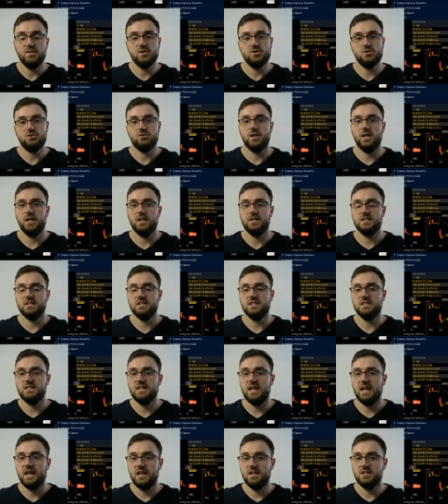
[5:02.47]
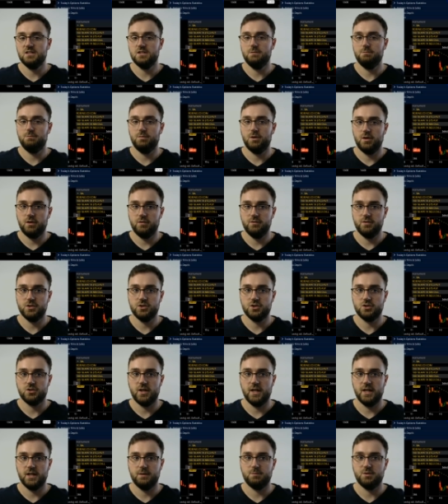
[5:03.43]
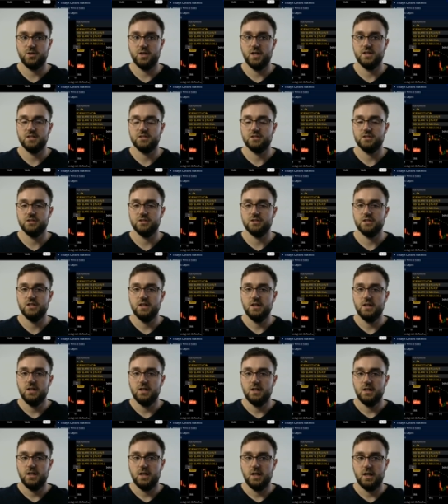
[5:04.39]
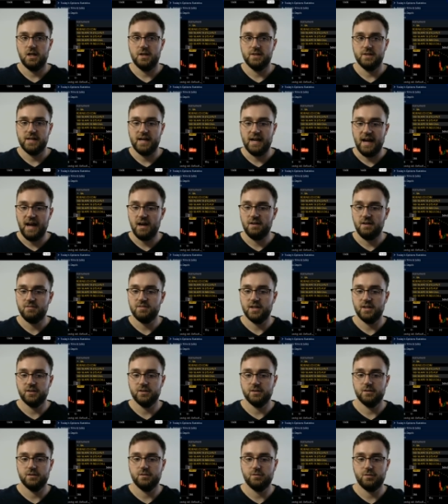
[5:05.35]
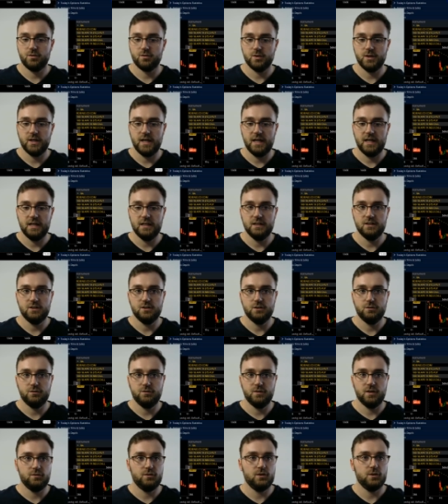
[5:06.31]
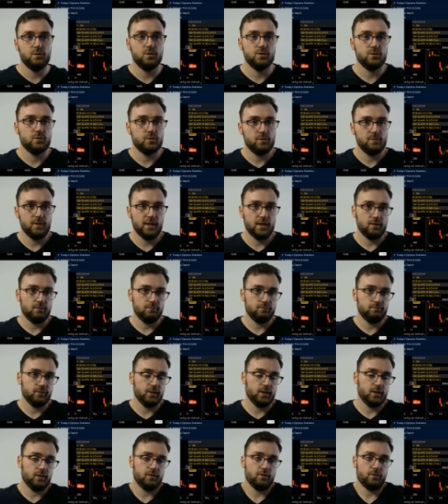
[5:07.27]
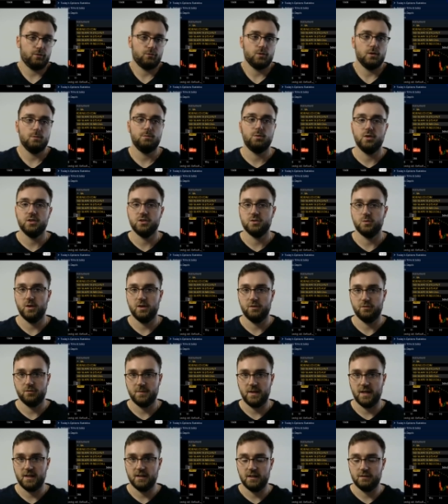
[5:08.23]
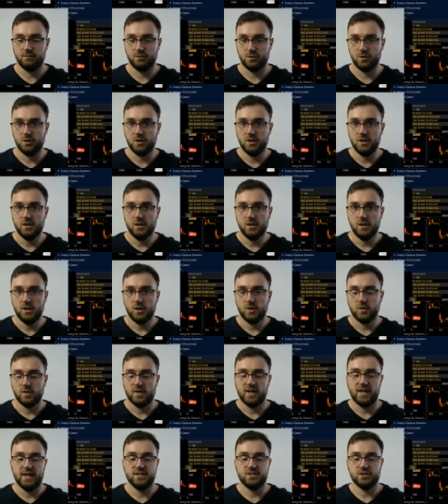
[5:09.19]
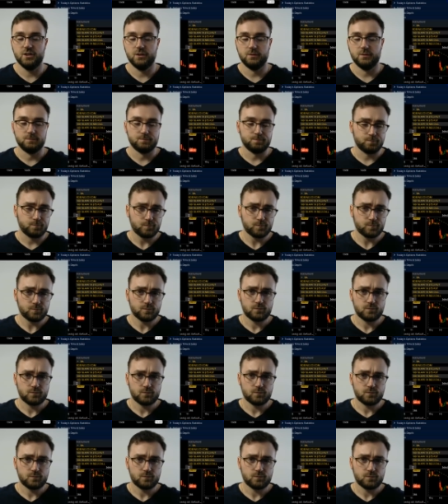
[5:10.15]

if this trade stays above the strike prices that I have down here of 382.50, which we're about 3 points away from that level, right? So